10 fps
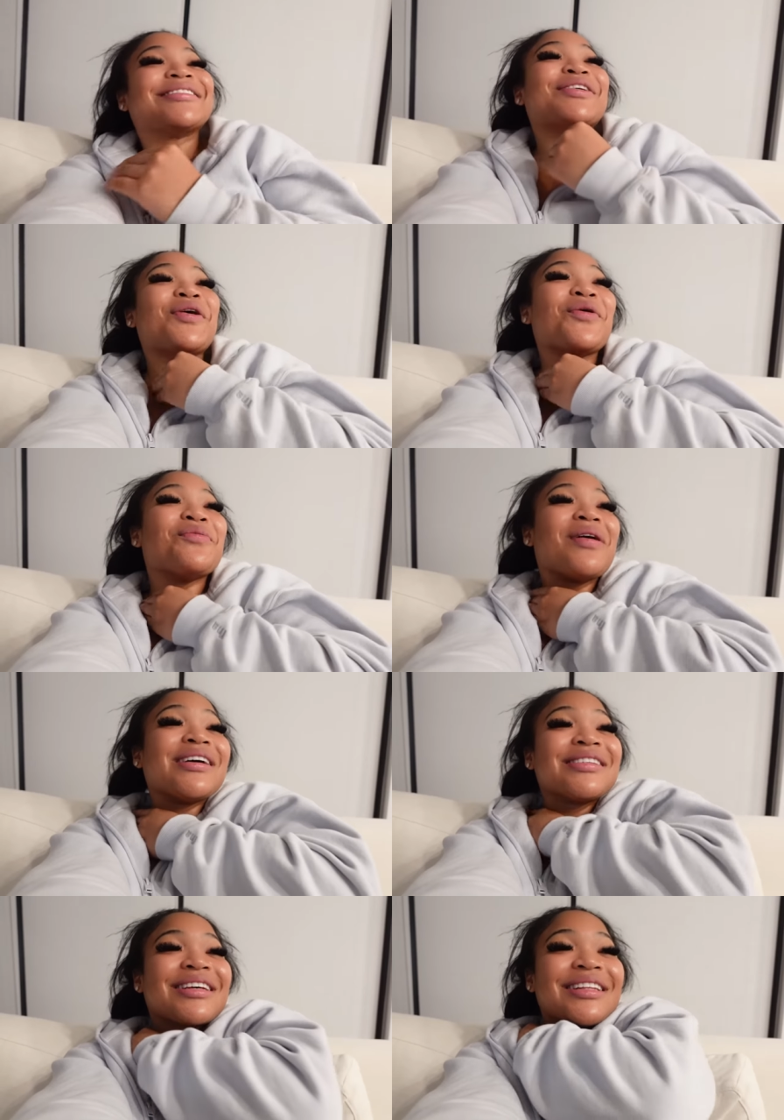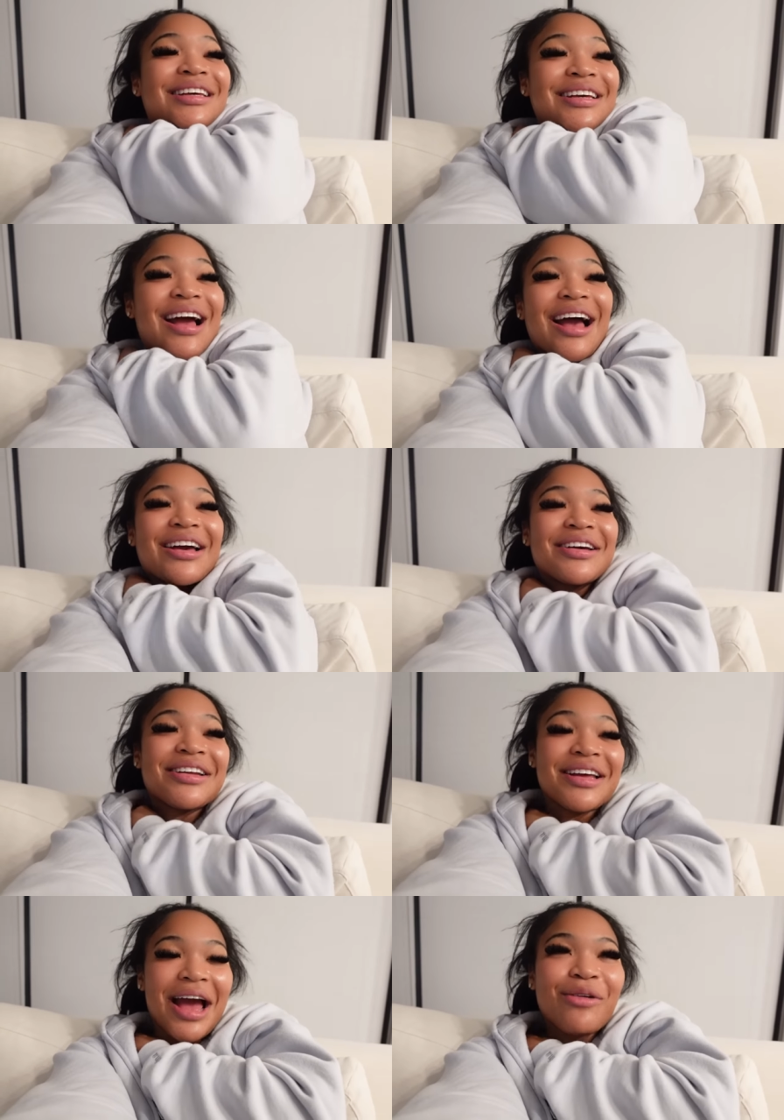so basically I
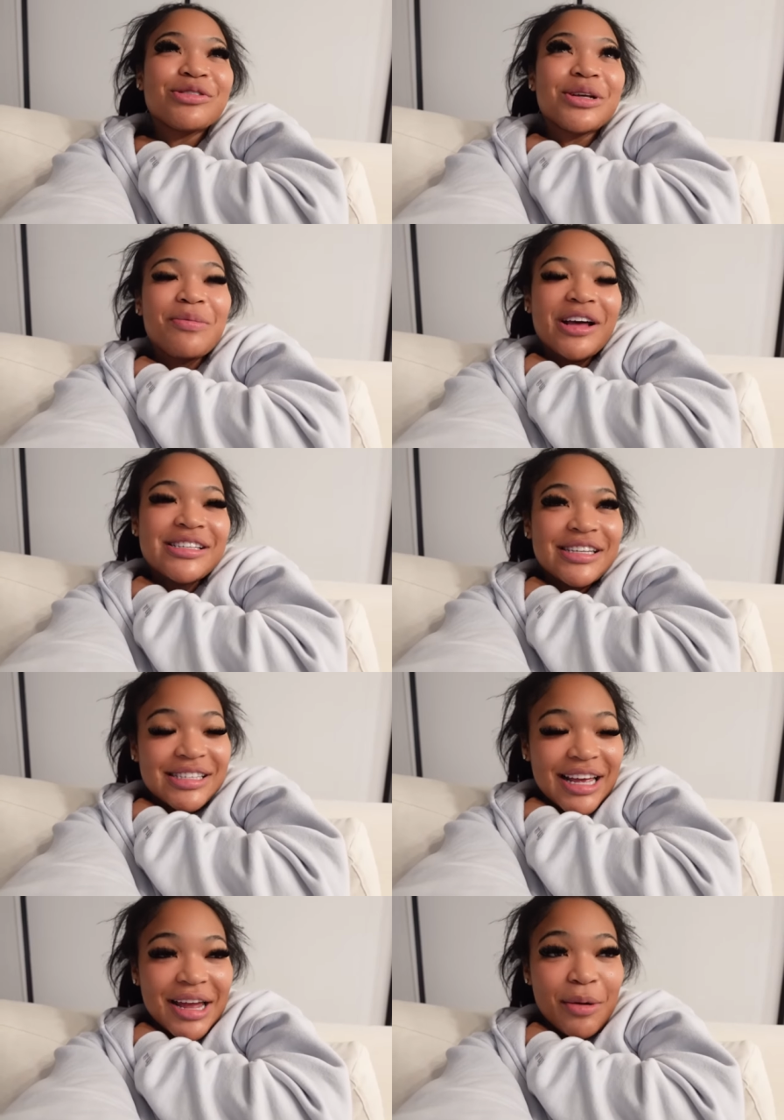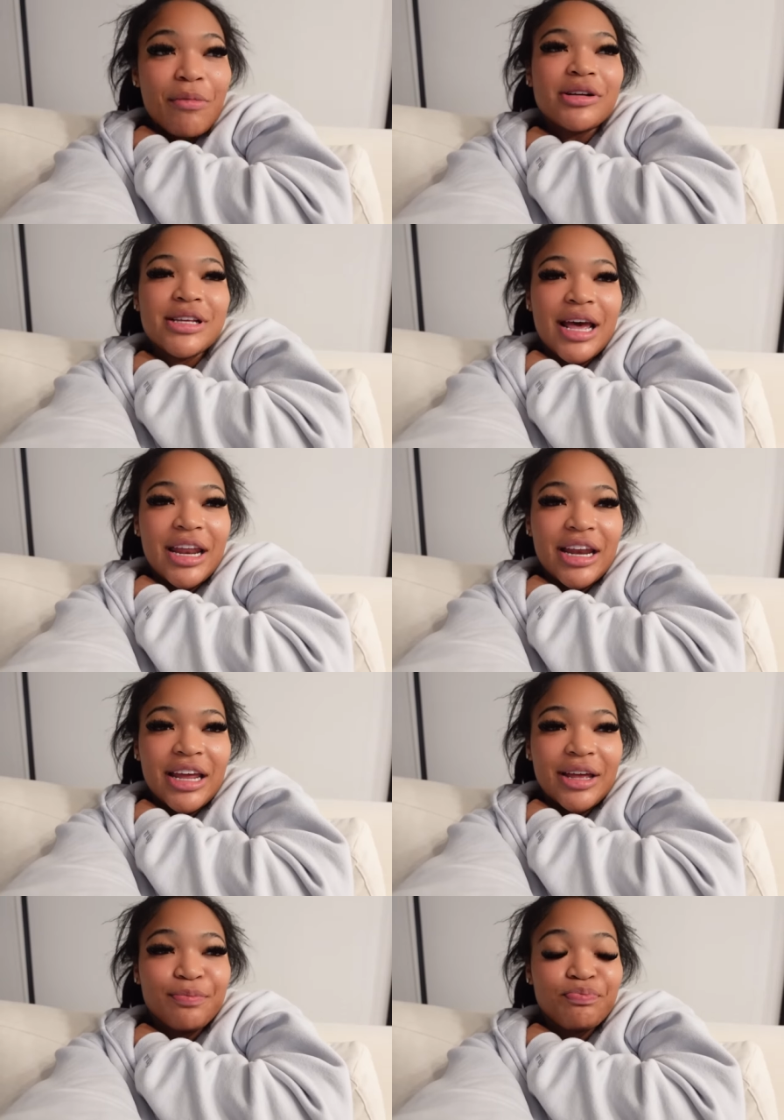couldn't I was up at 6 a.m. about to edit
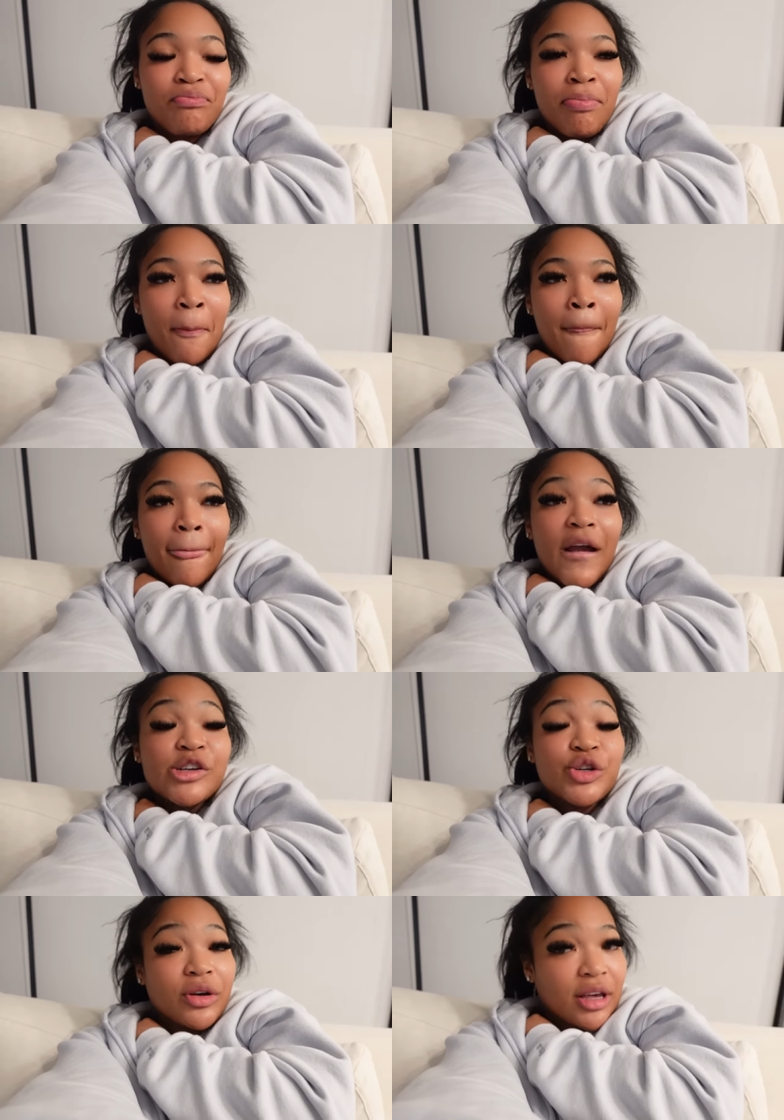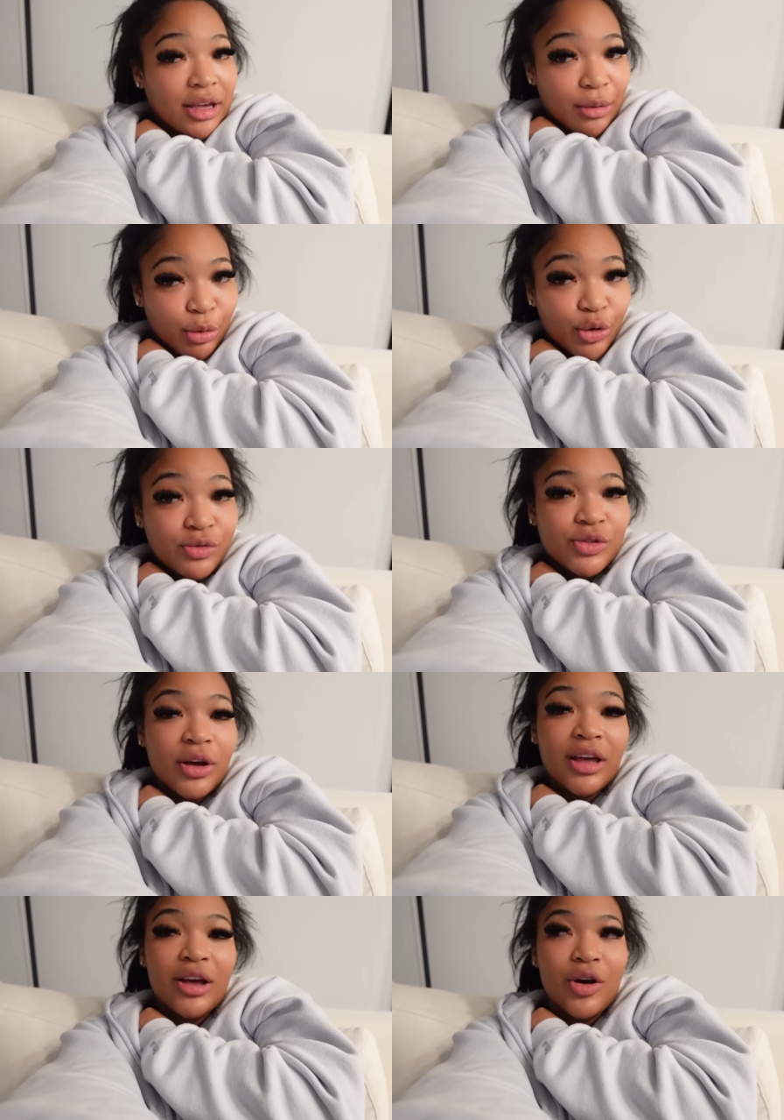it so it can get approved so
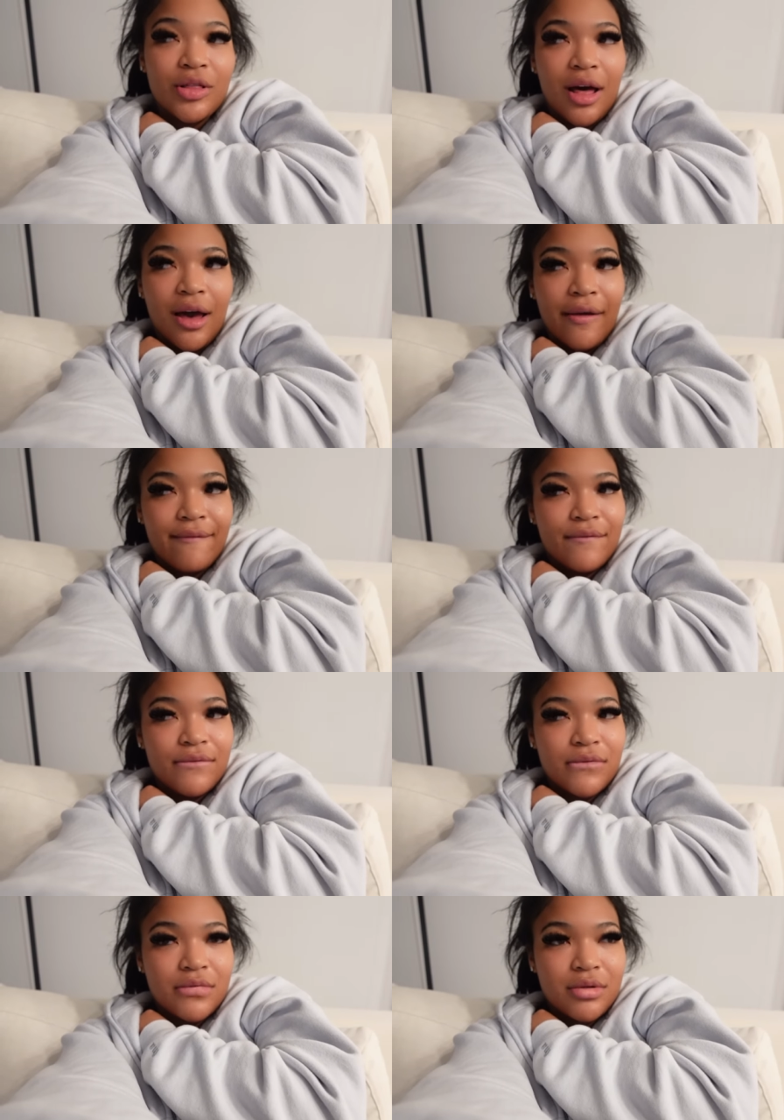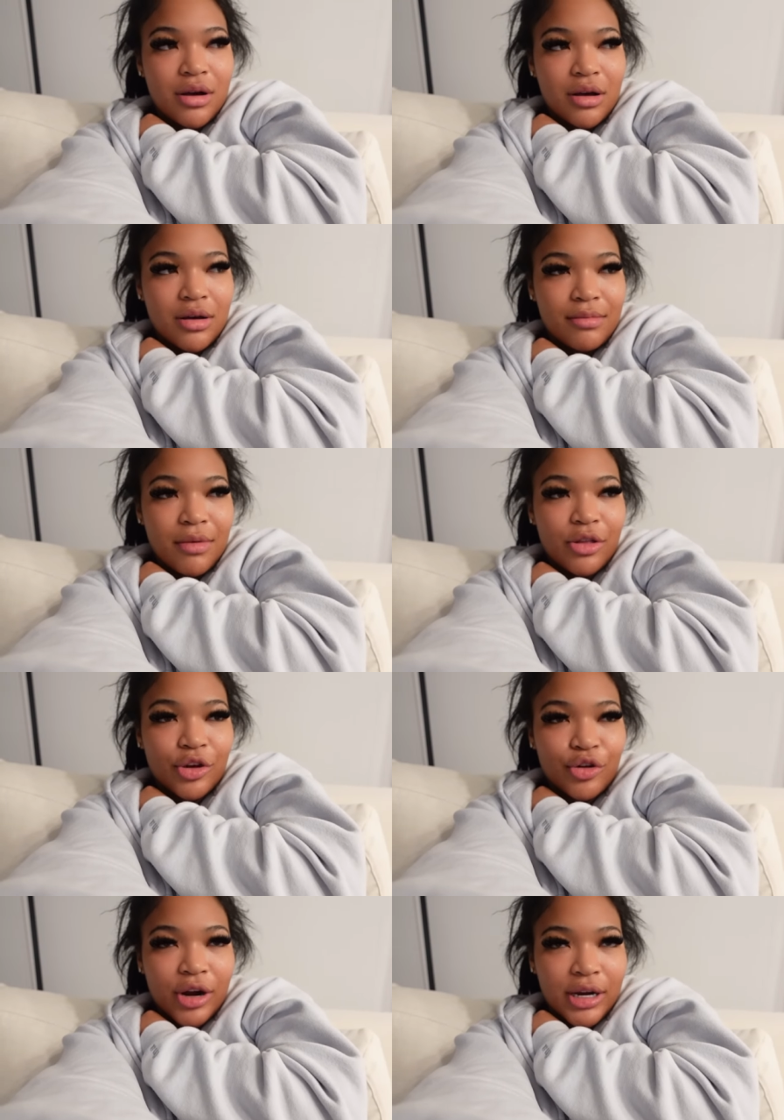I can go live um, on
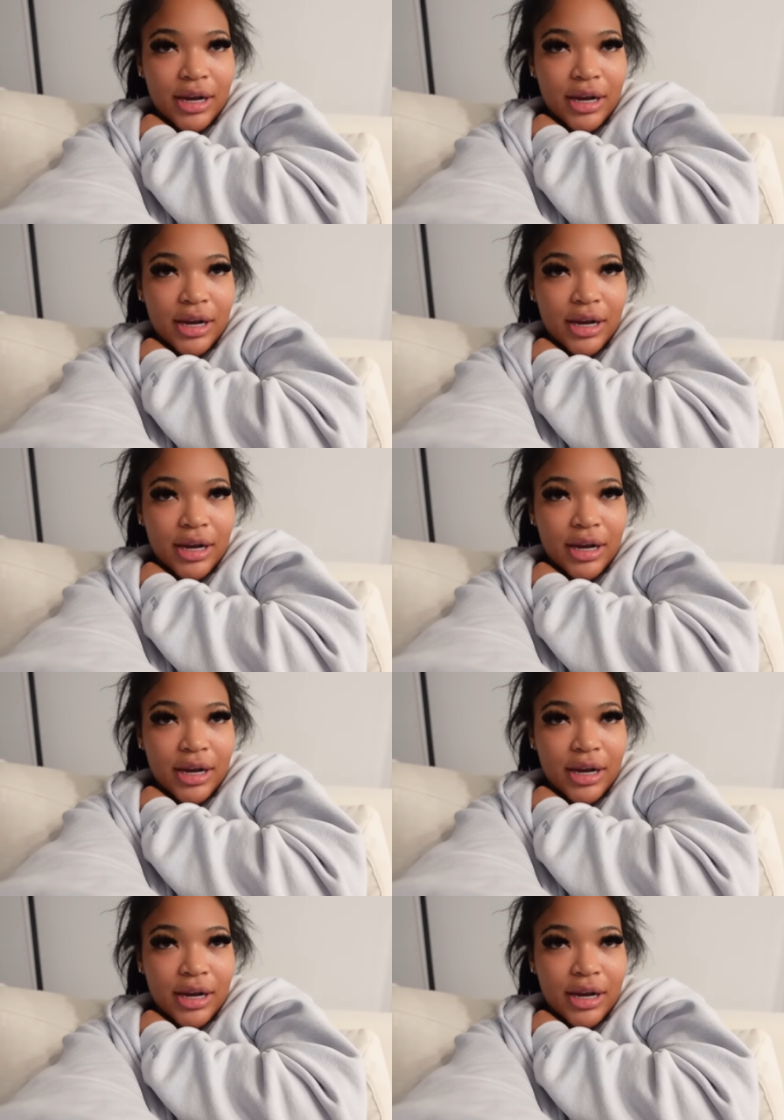the correct